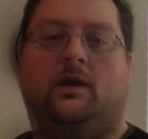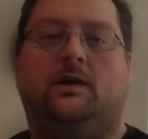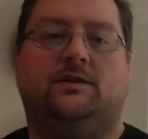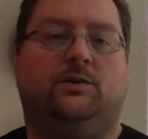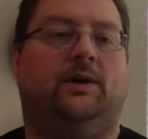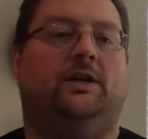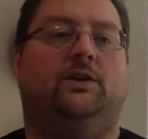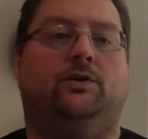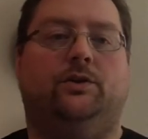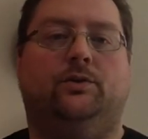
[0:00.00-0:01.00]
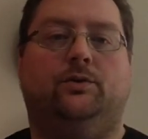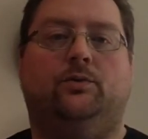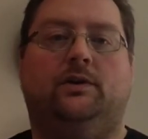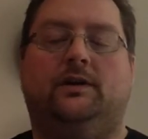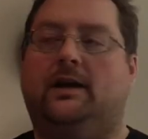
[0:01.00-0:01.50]
So what can you
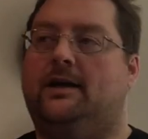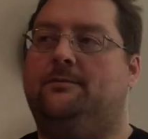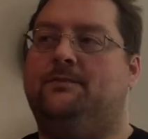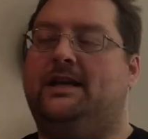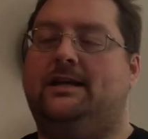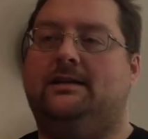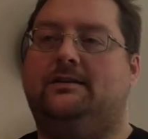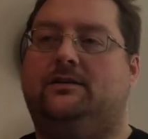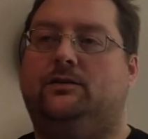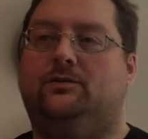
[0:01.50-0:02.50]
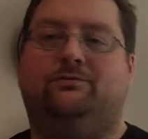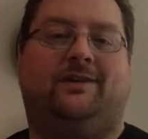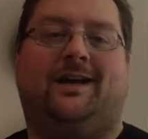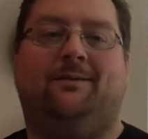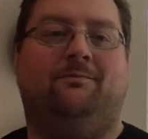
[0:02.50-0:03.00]
do to
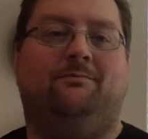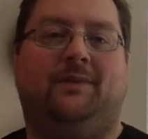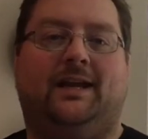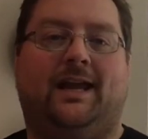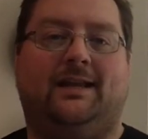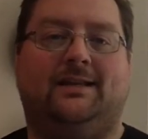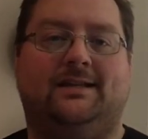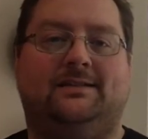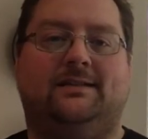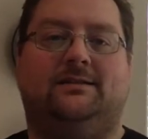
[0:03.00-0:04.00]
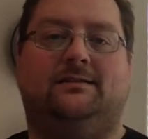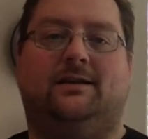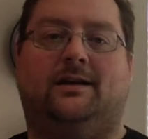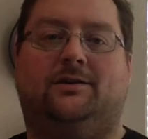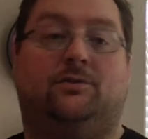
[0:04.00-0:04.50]
kind of mitigate this is
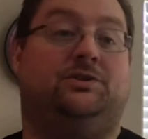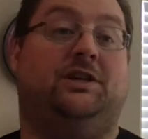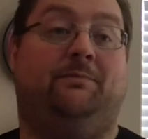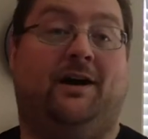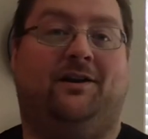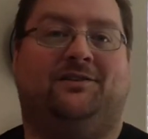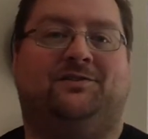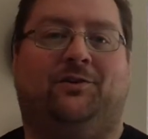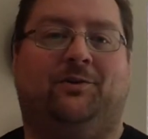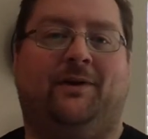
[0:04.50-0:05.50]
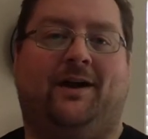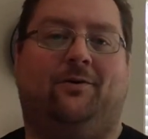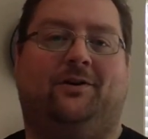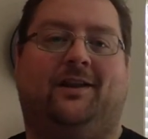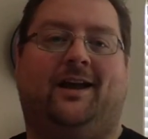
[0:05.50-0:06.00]
don't cheap out on solar
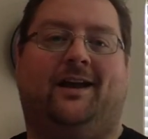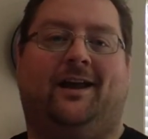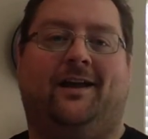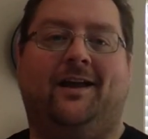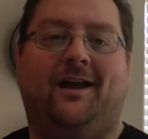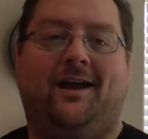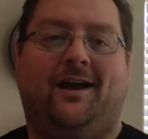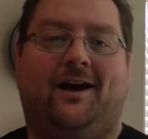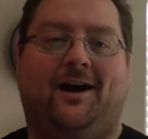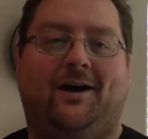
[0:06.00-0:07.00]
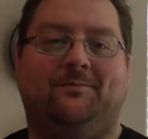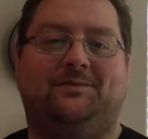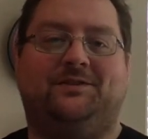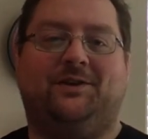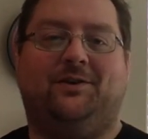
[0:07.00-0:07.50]
powered lighting.
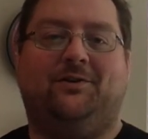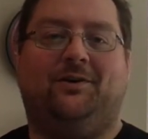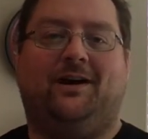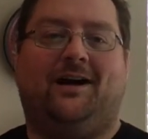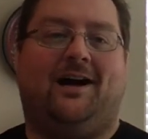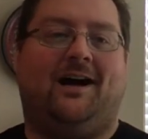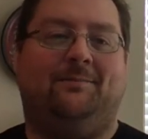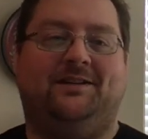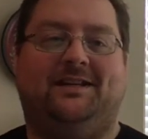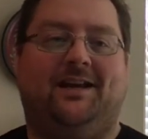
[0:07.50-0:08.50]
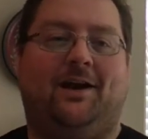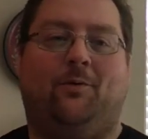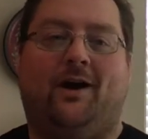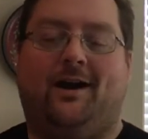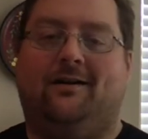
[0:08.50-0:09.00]
So I'm a
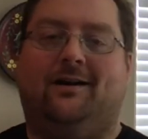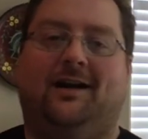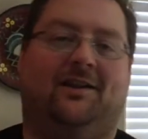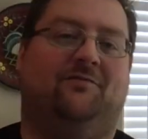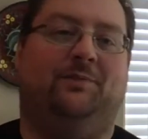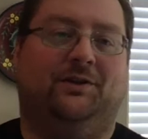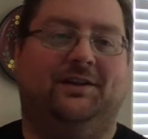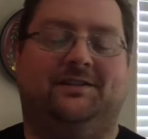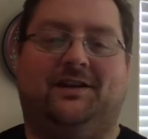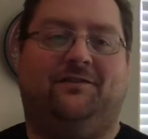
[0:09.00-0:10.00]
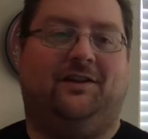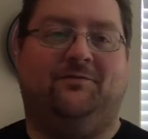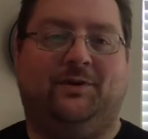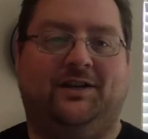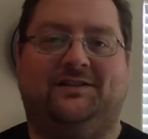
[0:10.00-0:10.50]
DIYer. I love building stuff. I love
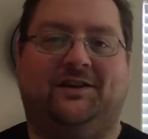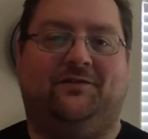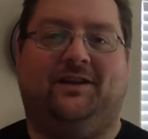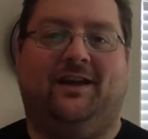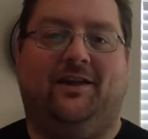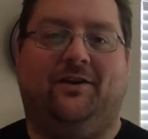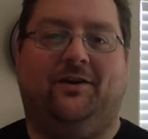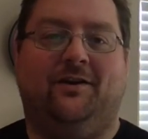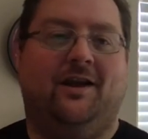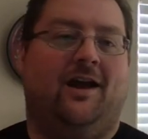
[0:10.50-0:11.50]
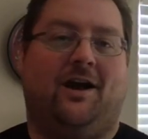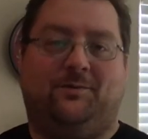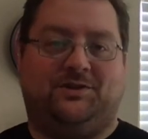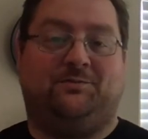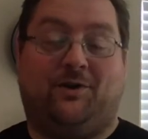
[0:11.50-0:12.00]
putting stuff together,
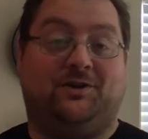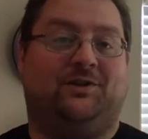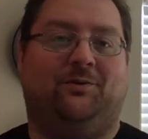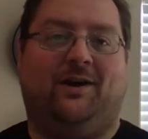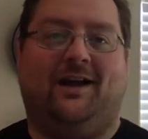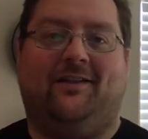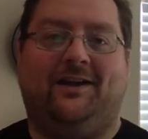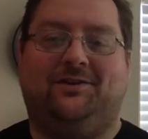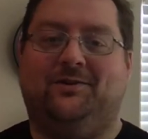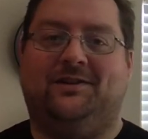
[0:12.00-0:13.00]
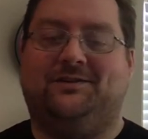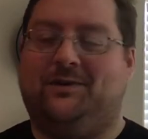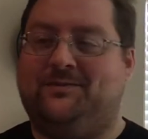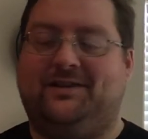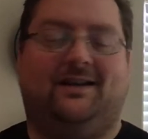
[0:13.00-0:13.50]
which is partially why I like doing this
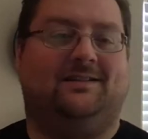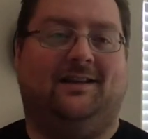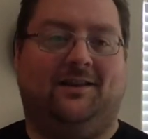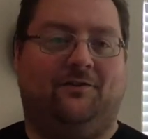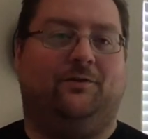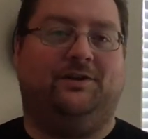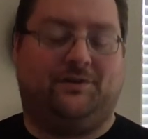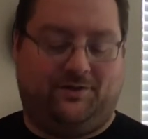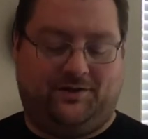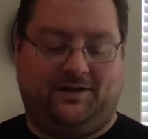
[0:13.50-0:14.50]
website, because I love researching